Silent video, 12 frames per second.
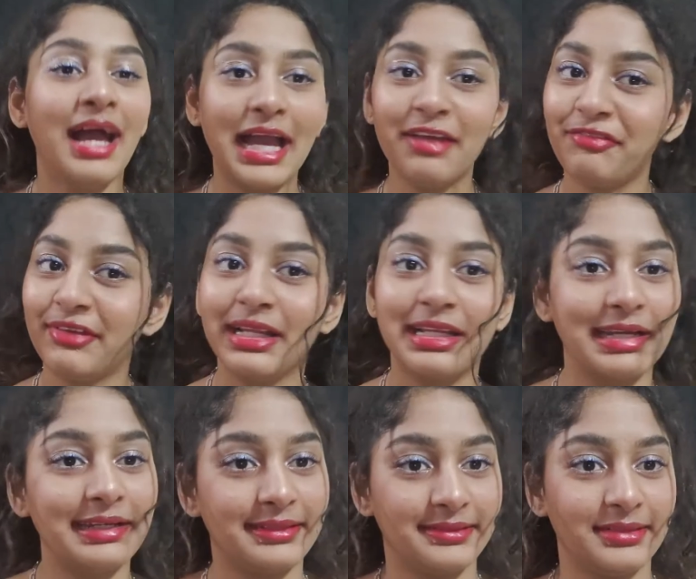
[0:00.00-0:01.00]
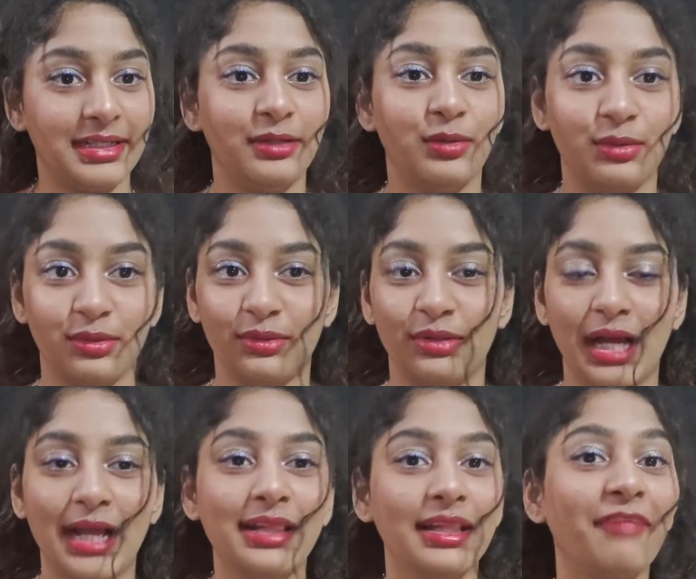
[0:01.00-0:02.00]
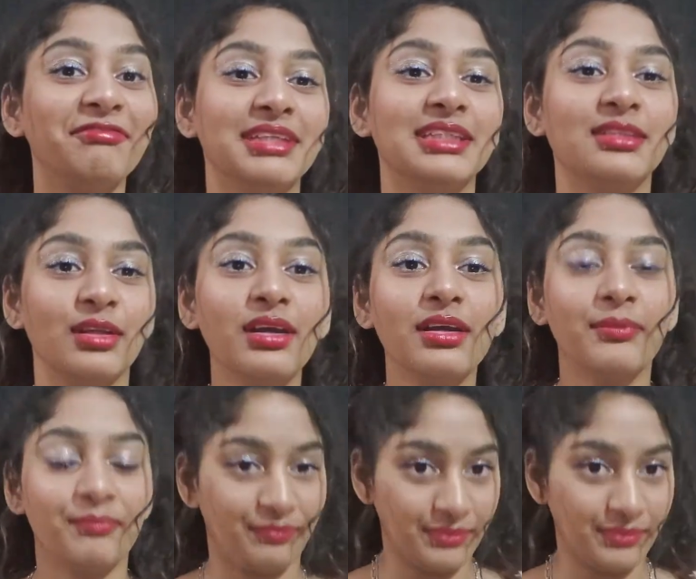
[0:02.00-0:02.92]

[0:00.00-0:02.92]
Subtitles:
I feel great. I don't know, I love this look.